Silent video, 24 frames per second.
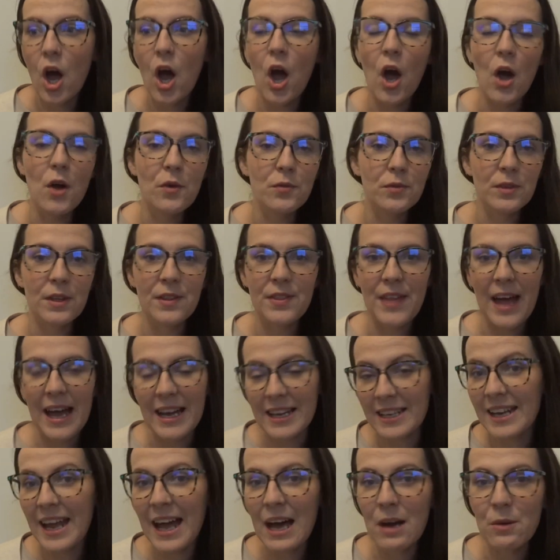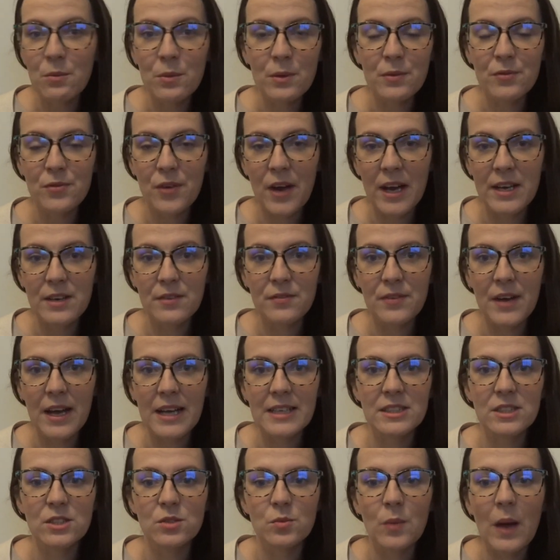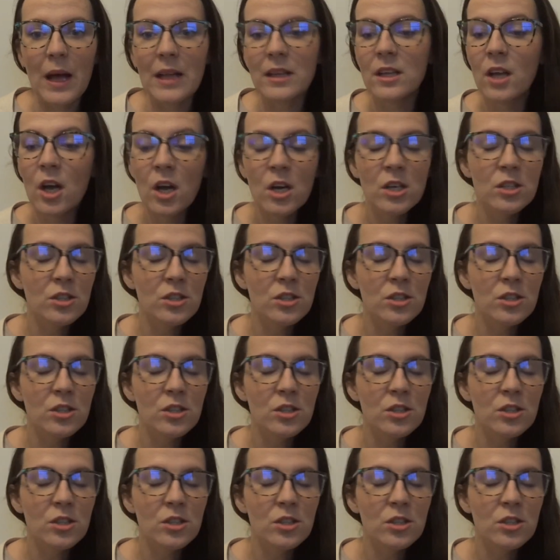Hopefully that can help with Friday Finds as well.